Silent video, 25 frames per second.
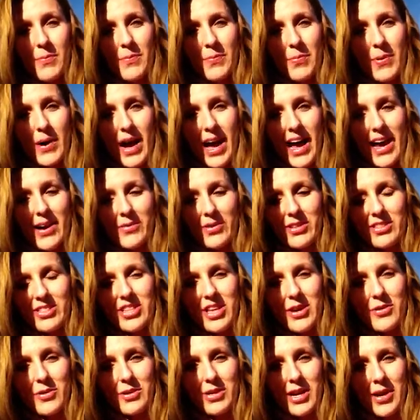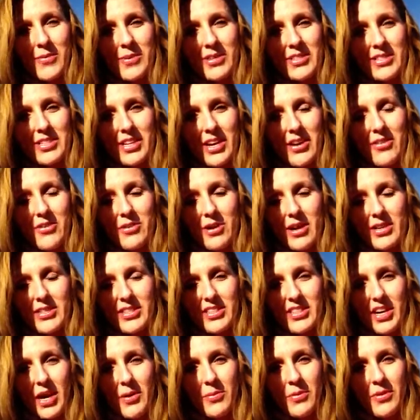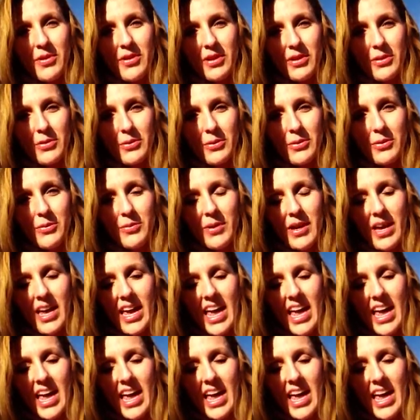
but when they were coming together as a couple in a group,